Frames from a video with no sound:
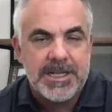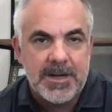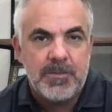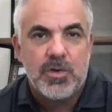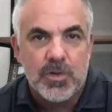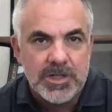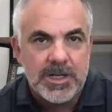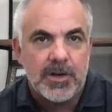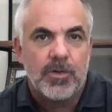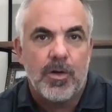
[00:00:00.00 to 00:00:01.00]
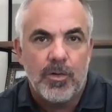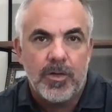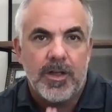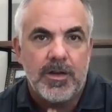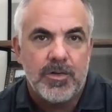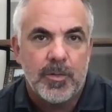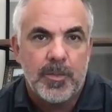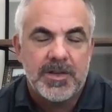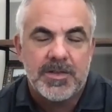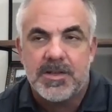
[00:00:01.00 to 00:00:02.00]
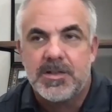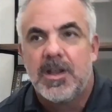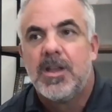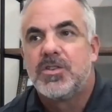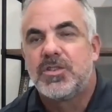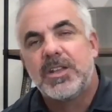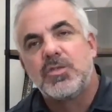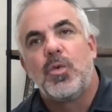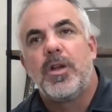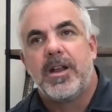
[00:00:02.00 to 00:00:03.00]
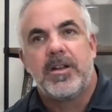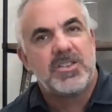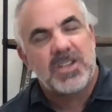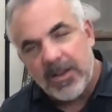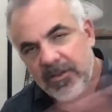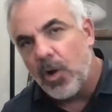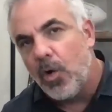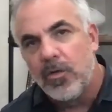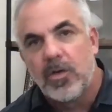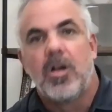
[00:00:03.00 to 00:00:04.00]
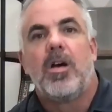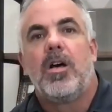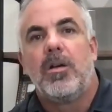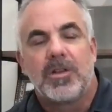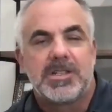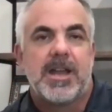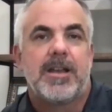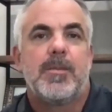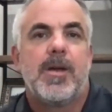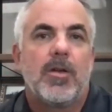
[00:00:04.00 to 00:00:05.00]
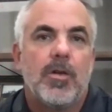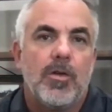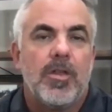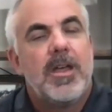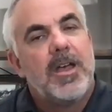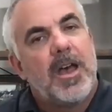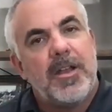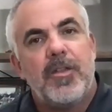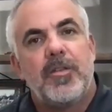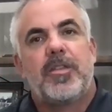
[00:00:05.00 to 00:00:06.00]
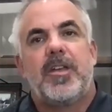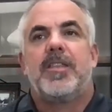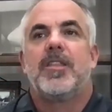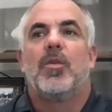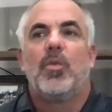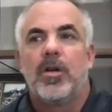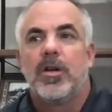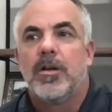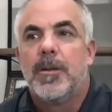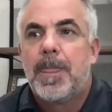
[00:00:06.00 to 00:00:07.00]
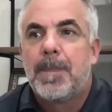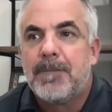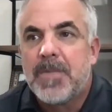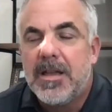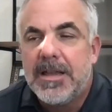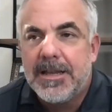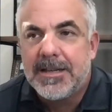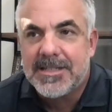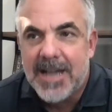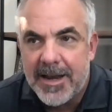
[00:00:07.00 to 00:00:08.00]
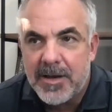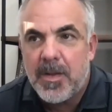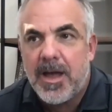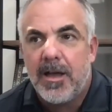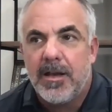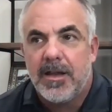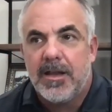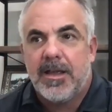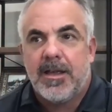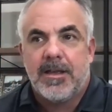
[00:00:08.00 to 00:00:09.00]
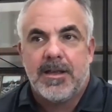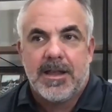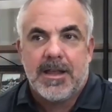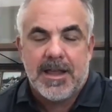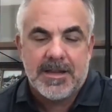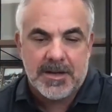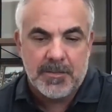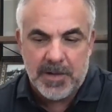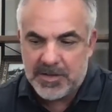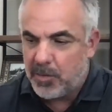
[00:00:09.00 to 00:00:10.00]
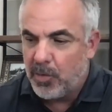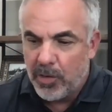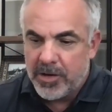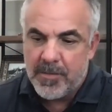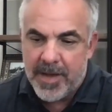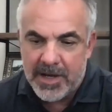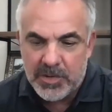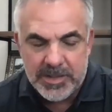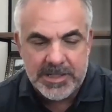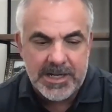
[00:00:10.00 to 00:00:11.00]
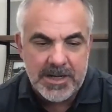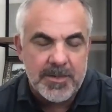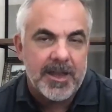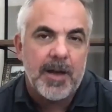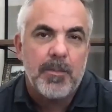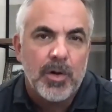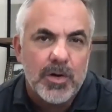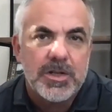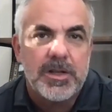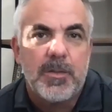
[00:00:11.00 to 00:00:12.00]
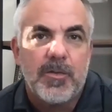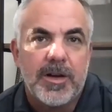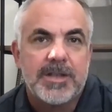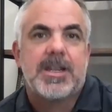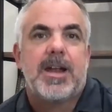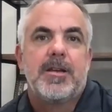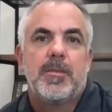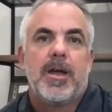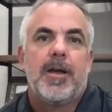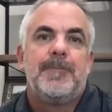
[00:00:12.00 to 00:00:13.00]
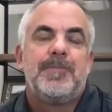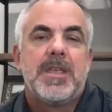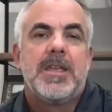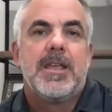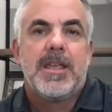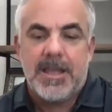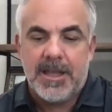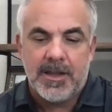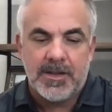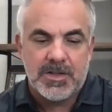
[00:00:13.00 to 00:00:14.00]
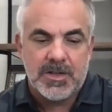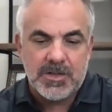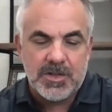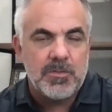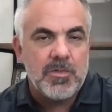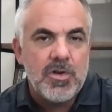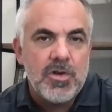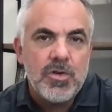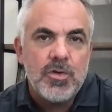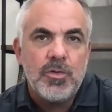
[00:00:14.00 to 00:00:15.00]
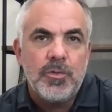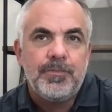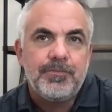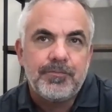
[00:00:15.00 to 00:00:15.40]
team, you're seeing growth in your business. So that's one area, just kind of an overall excited about growth. Another thing that we're excited about as a board and a management team, that I personally am very excited about, is some new,